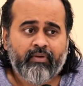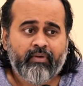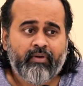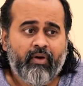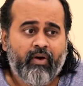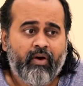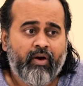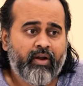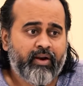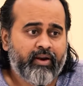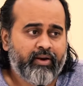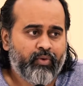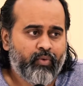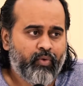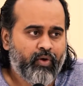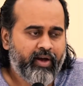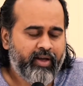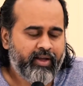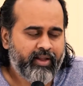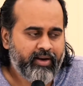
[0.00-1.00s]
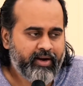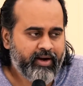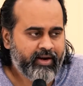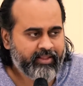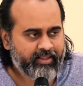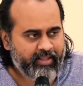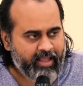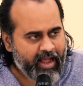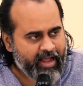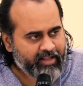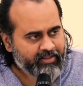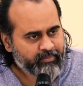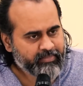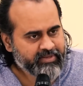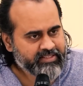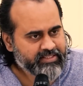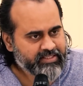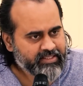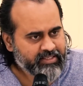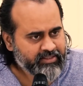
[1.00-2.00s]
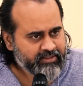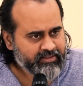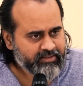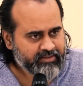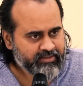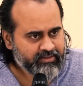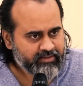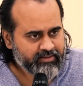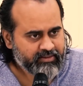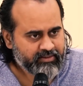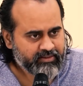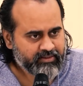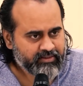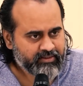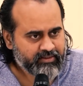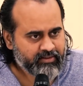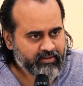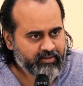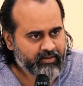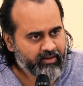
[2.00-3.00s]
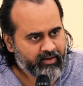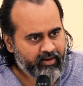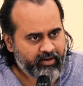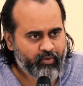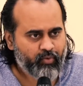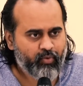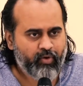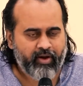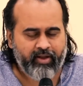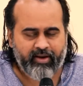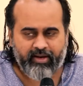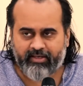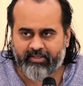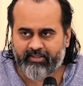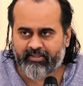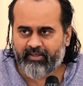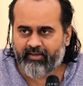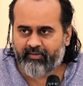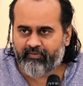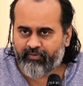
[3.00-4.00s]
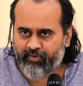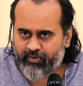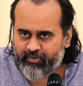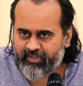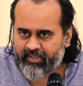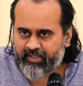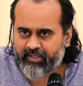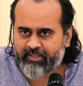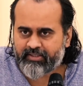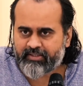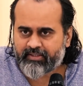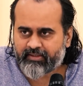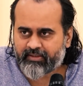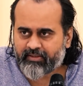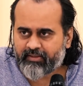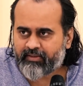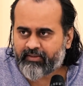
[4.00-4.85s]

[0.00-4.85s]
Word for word: all inquiry, and Adhyatma is the inquiry itself. Do you see this?